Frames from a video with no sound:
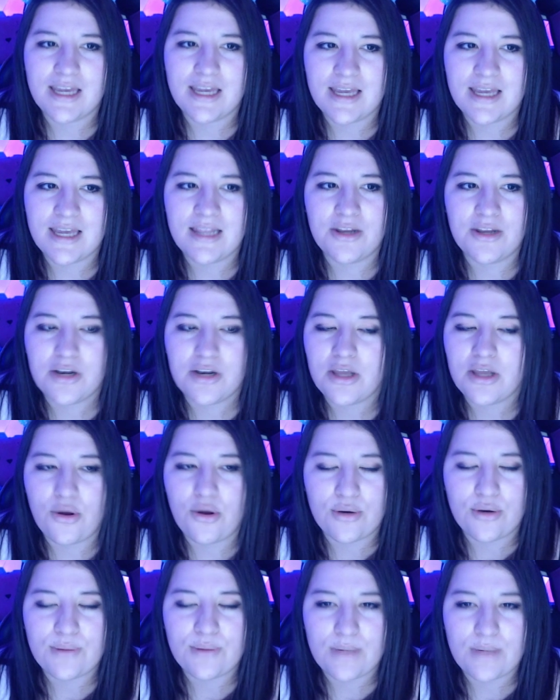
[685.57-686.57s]
literally
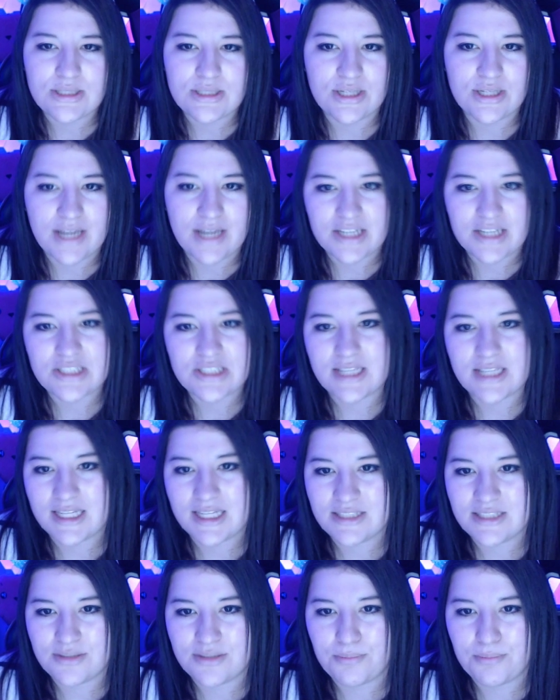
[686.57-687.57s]
only works on characters that
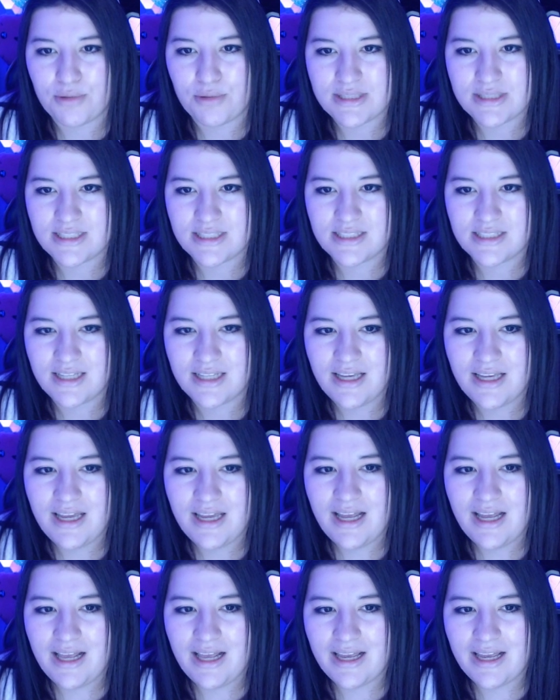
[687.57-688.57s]
can do poison.
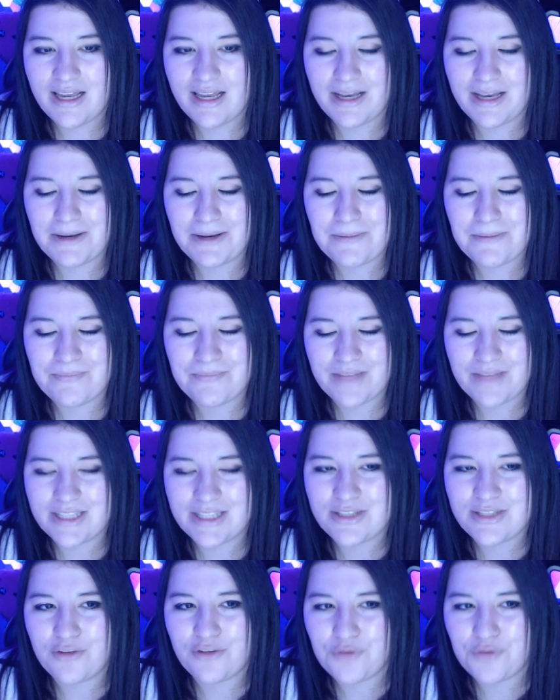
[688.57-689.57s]
Like,
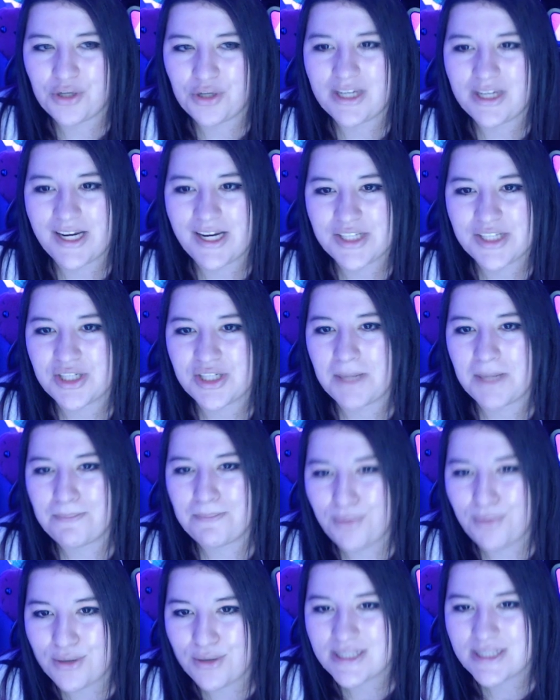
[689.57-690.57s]
so if your character can
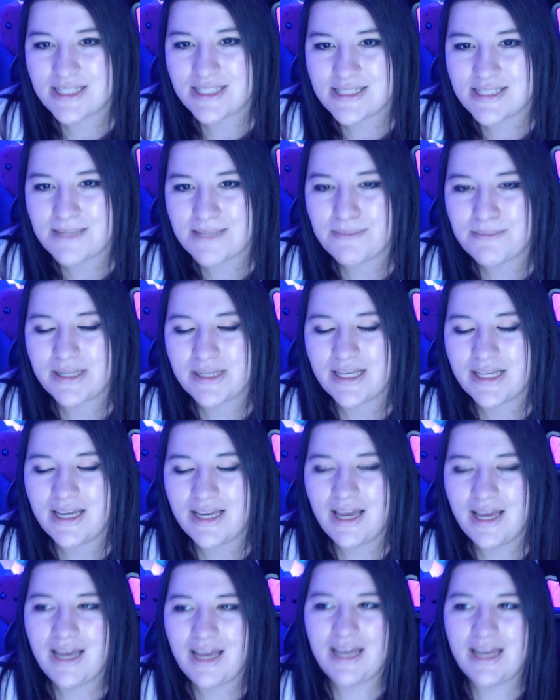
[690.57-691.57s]
poison somebody,
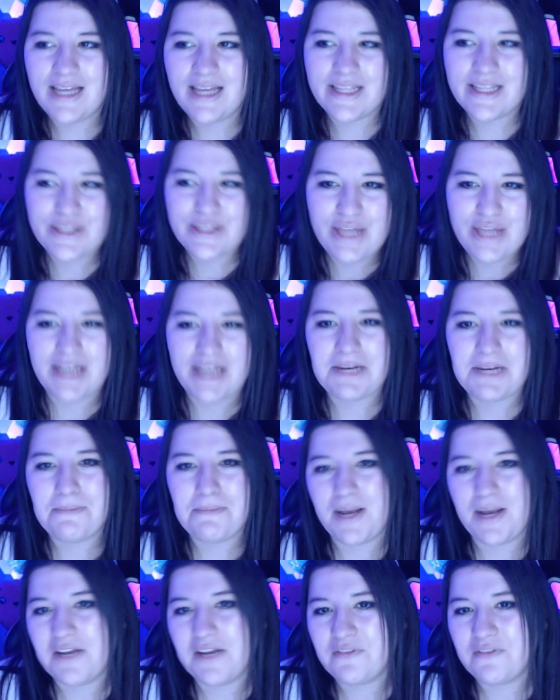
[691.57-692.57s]
then it
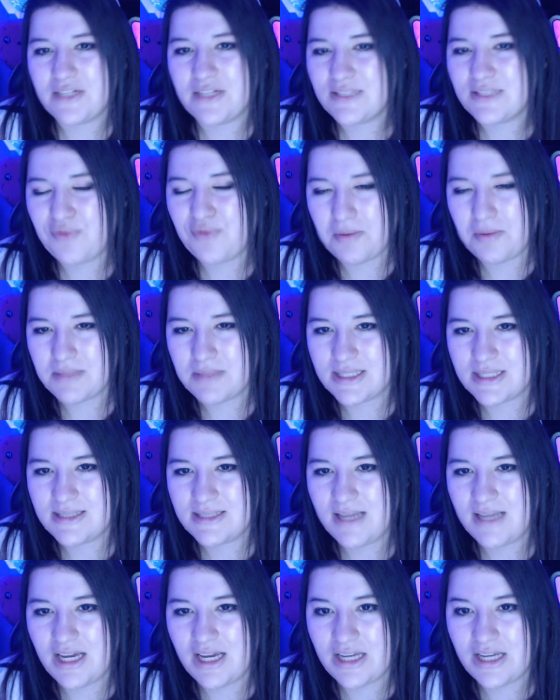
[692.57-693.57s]
benefits from this
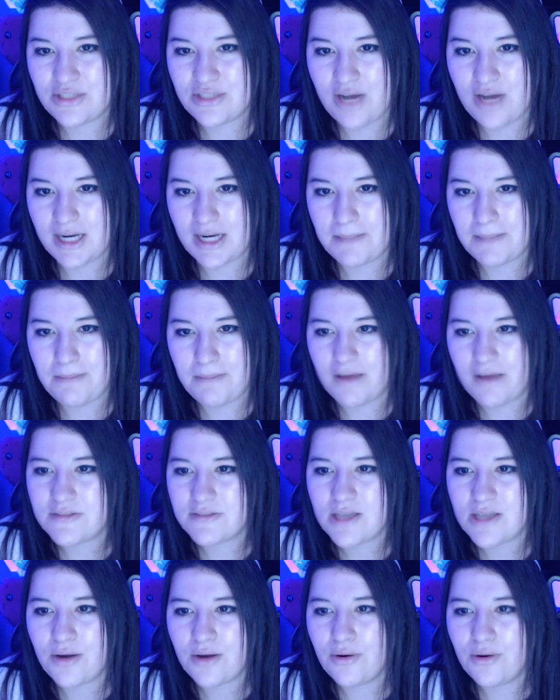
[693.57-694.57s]
dragon buff.
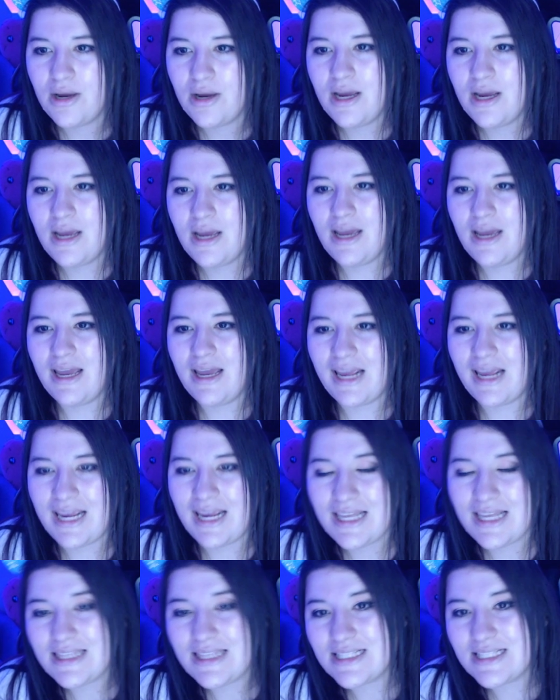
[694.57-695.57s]
So
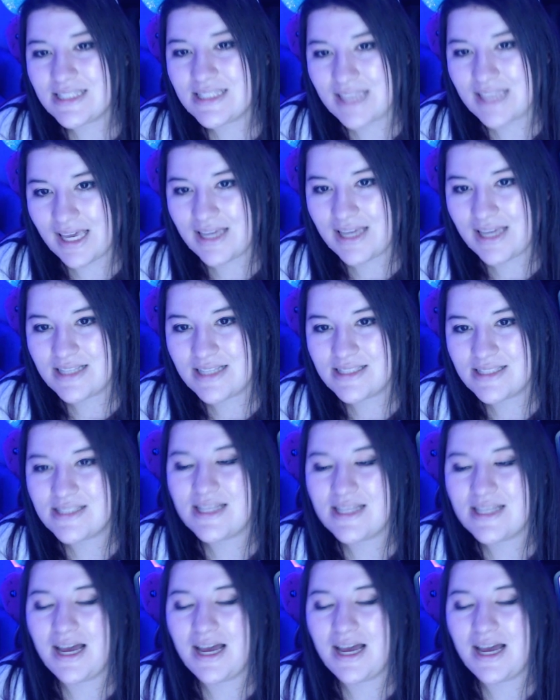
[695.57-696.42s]
in this case,